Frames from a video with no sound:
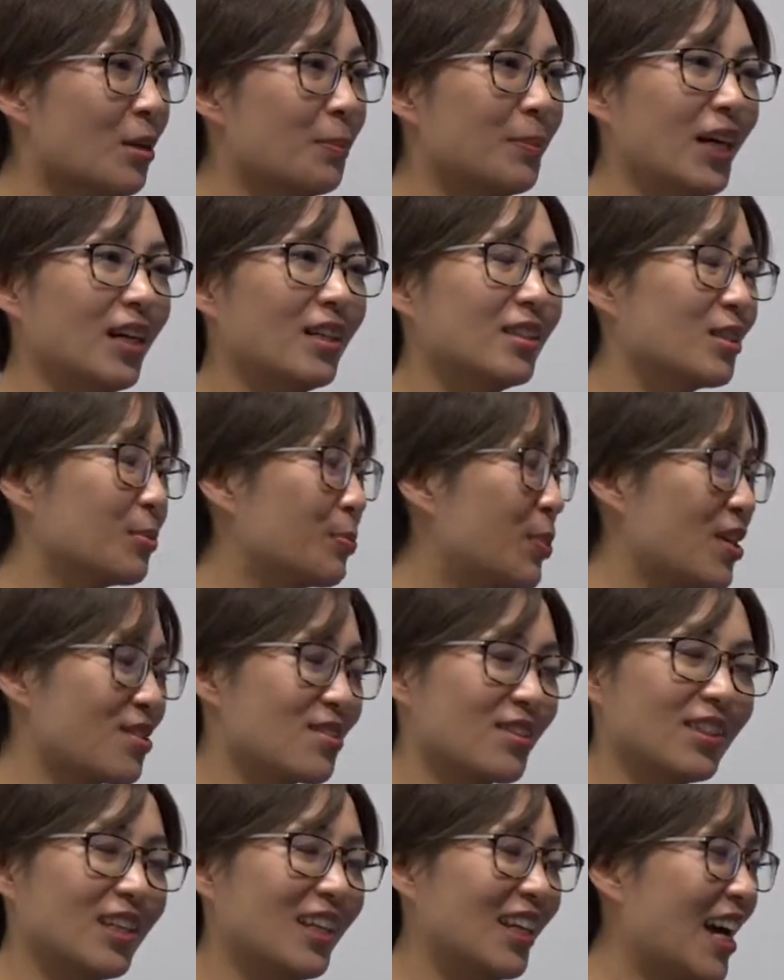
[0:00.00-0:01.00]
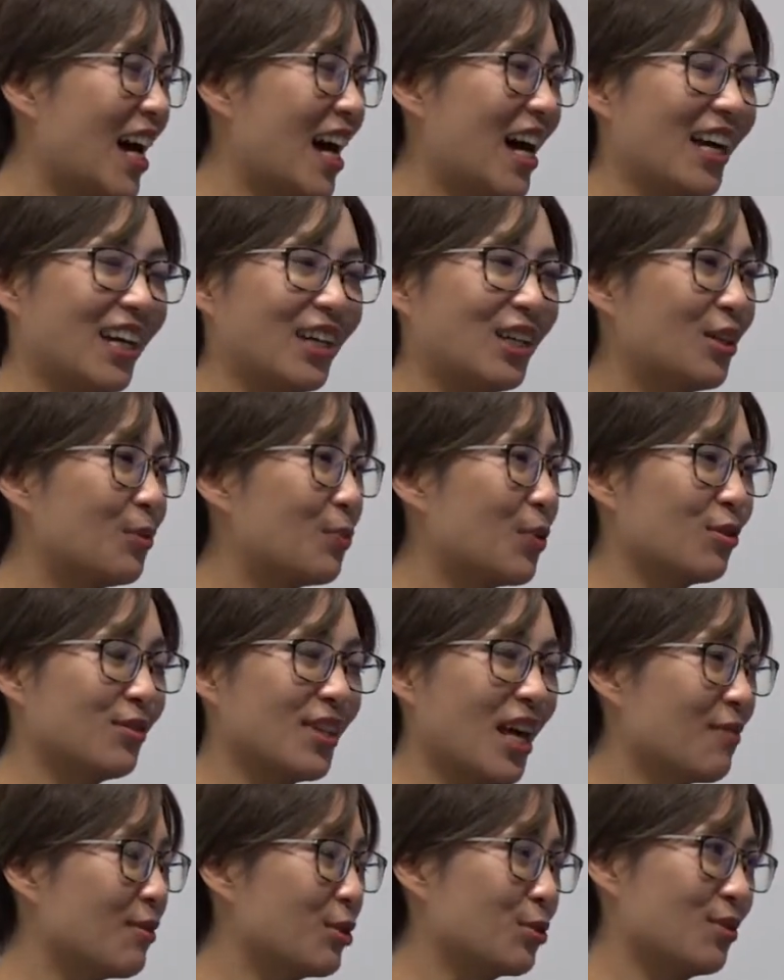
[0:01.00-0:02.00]
But personally, I will
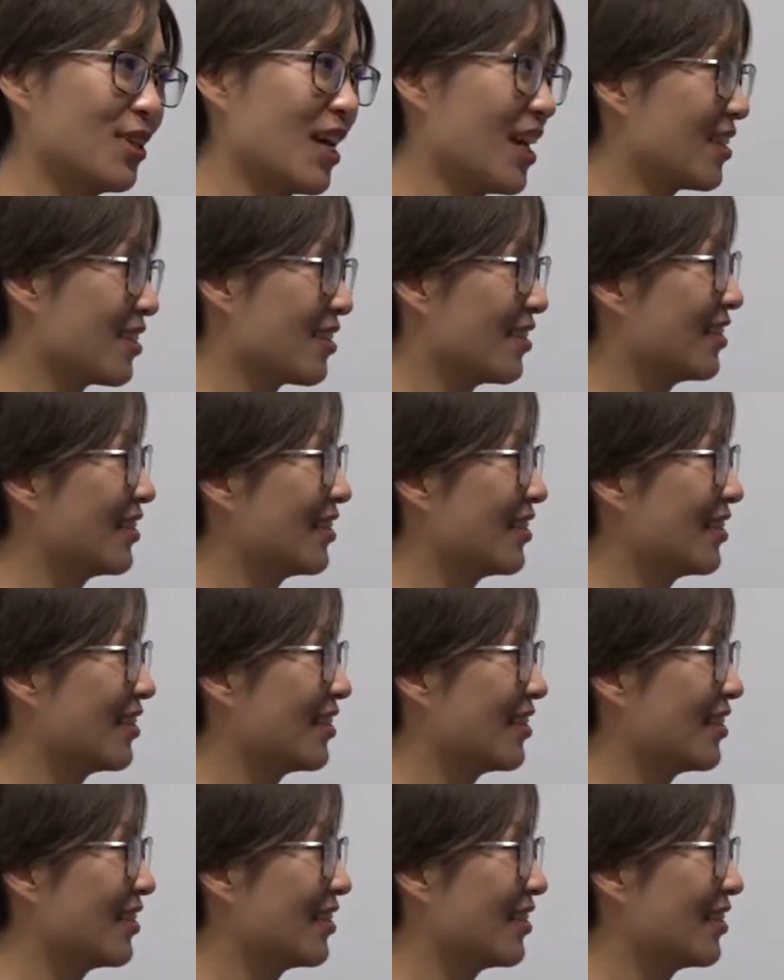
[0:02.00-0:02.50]
never do that.